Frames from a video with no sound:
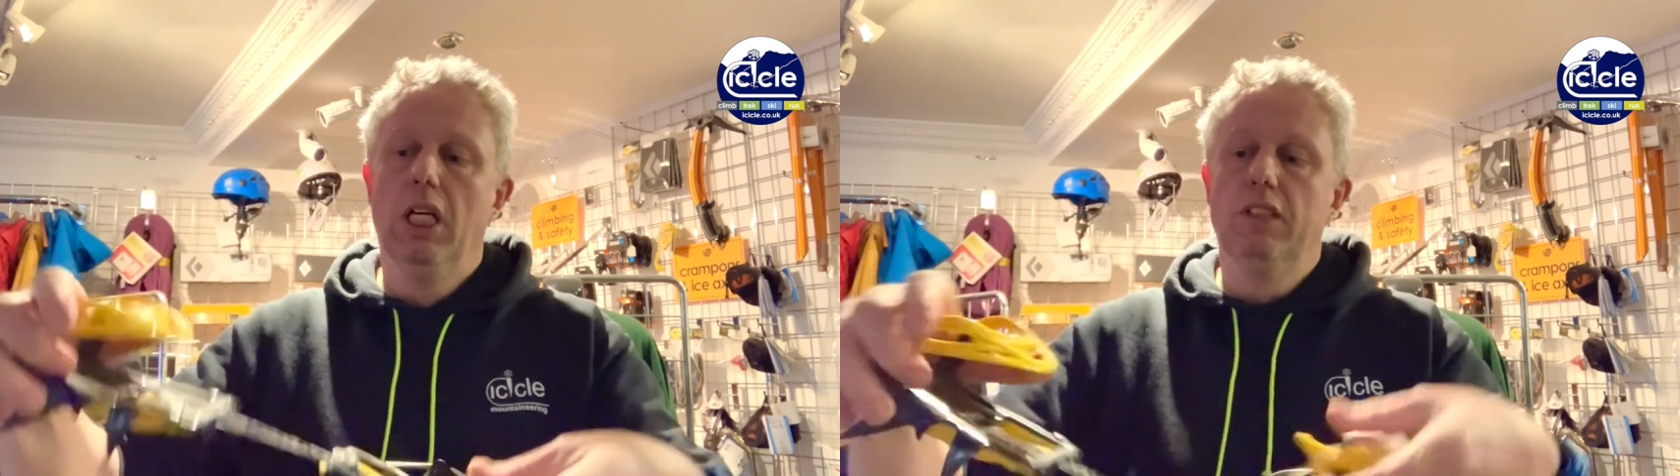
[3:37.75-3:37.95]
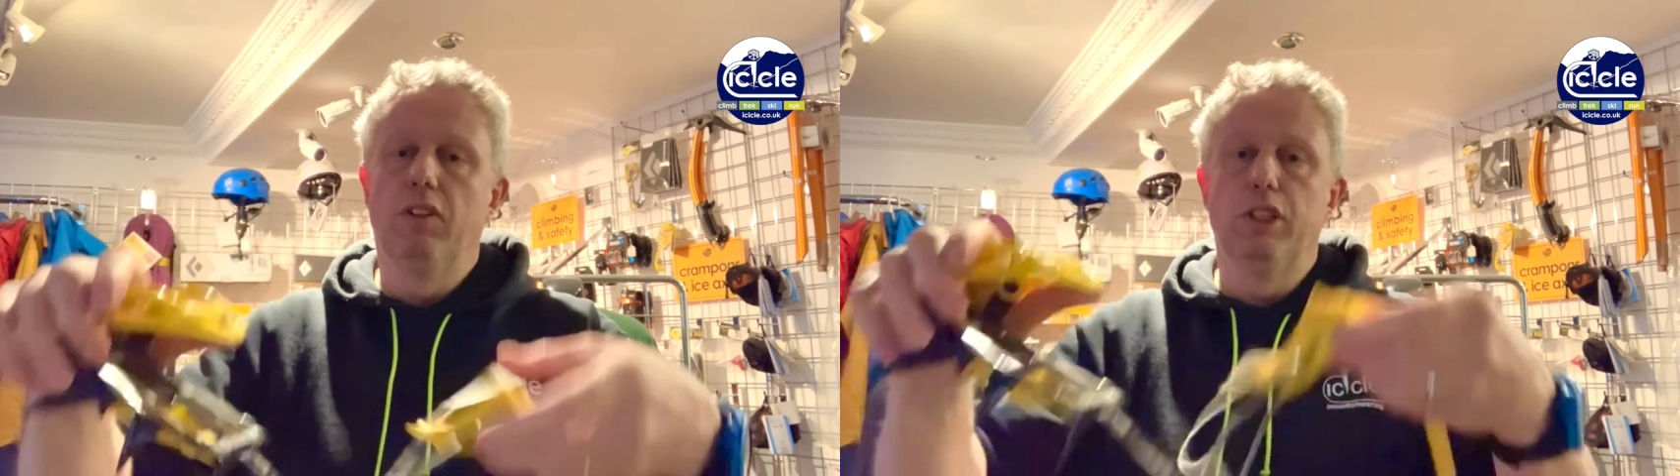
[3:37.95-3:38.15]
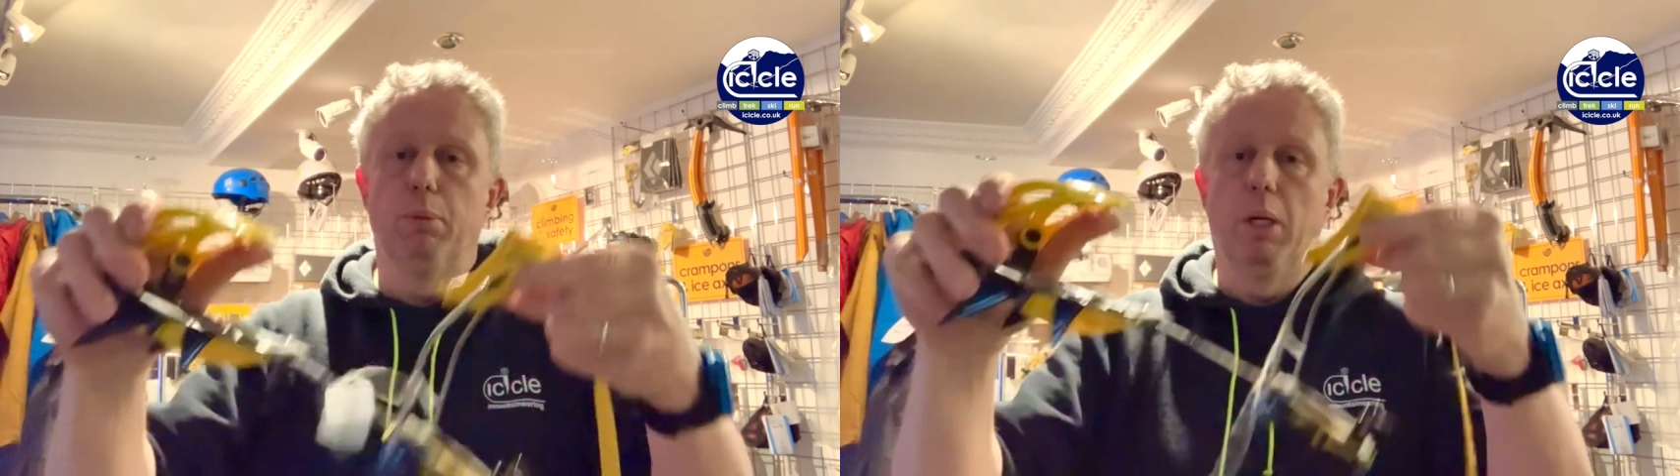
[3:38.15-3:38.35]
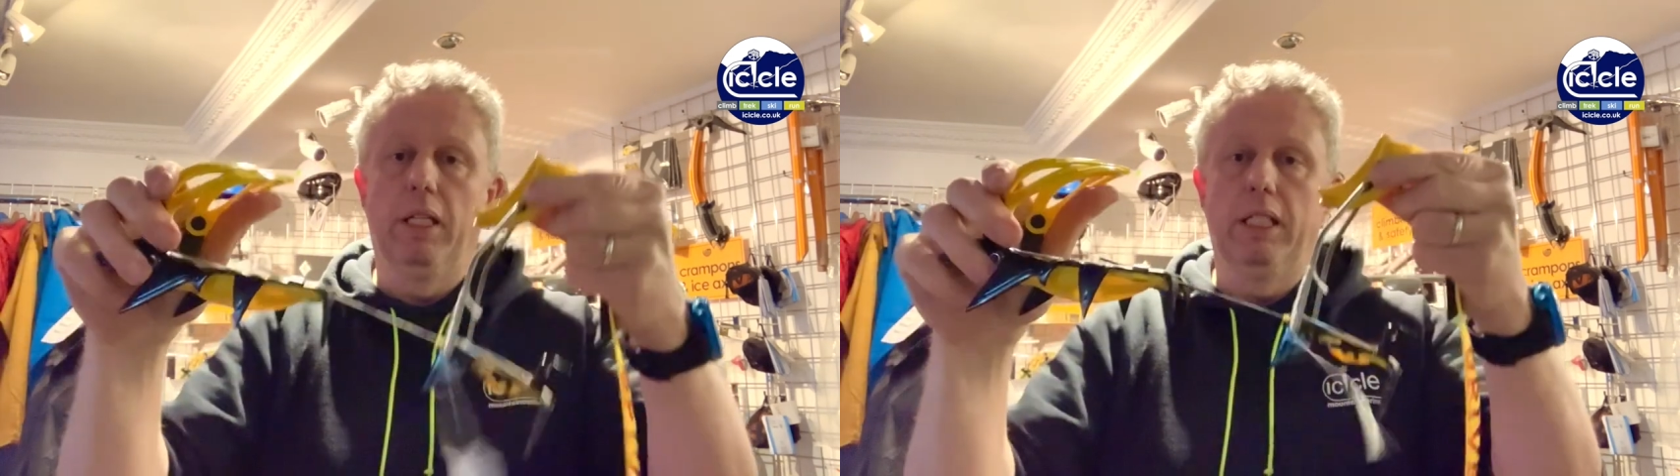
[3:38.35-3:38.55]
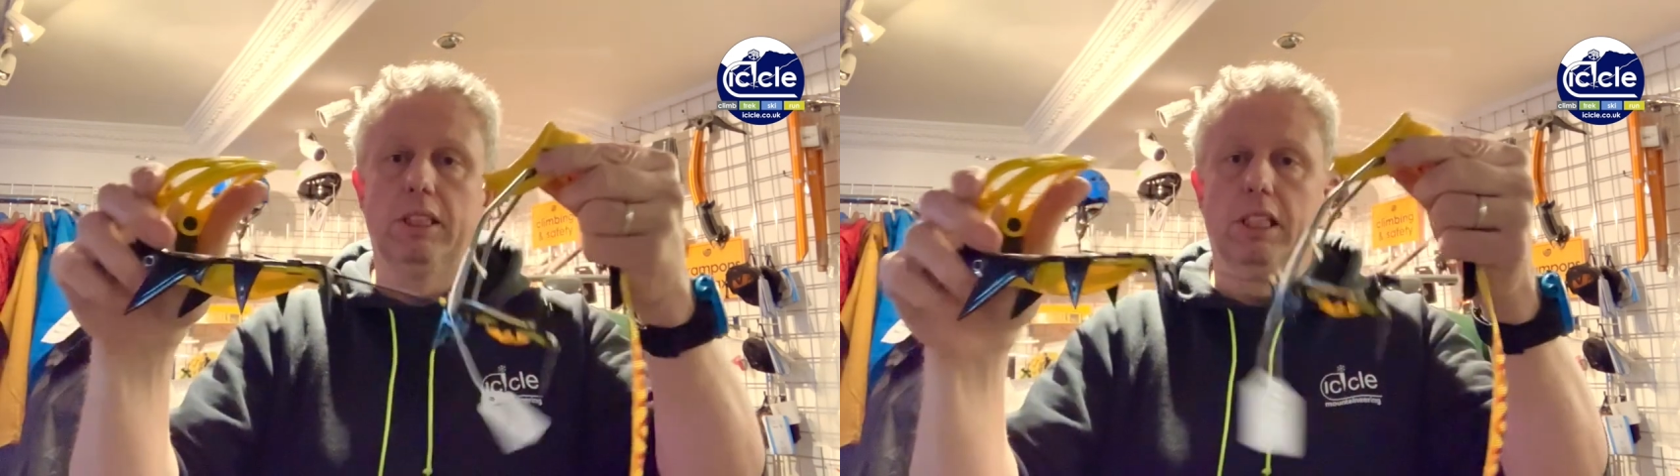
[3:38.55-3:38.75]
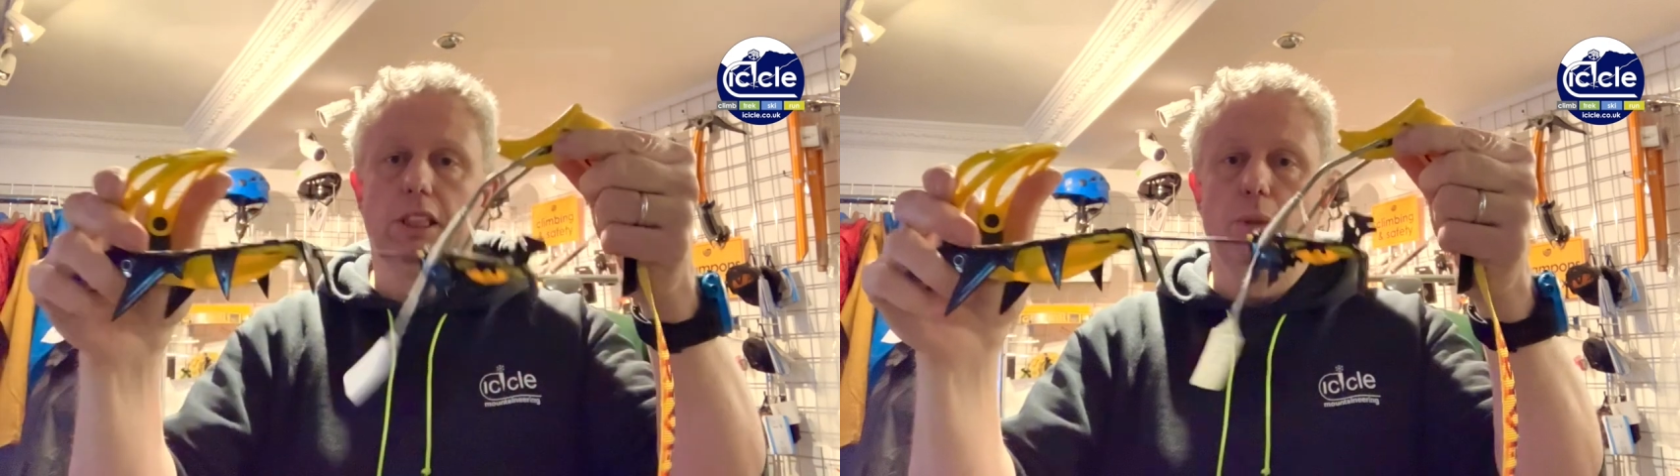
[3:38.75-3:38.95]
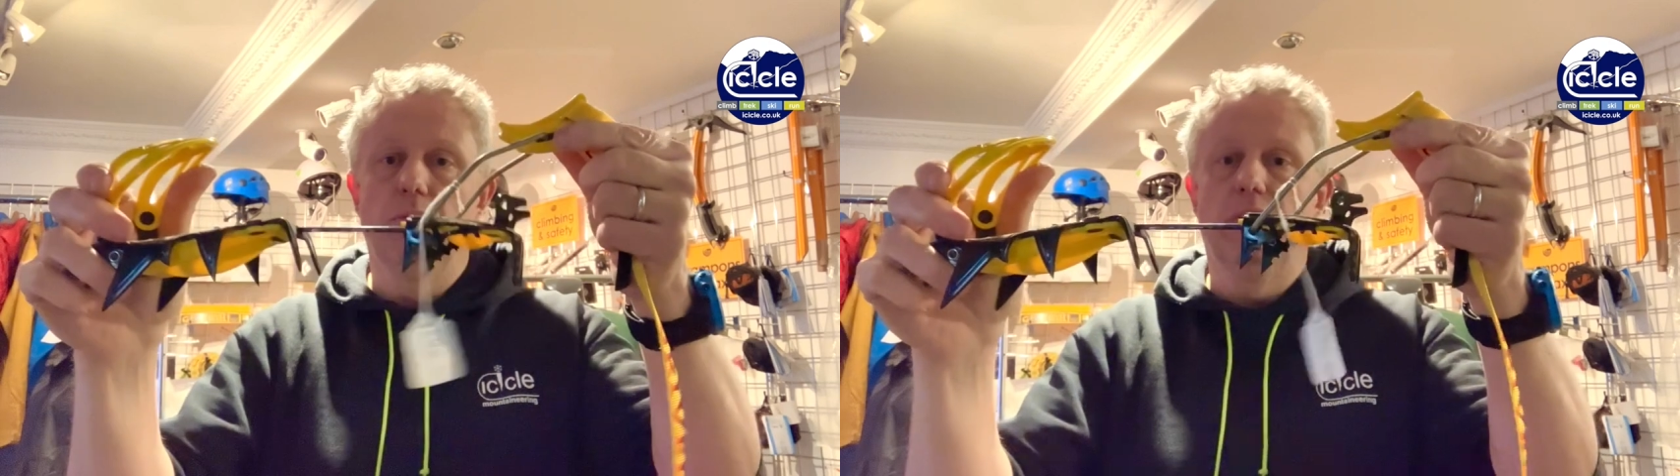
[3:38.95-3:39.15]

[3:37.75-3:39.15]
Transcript: As far as the binding system,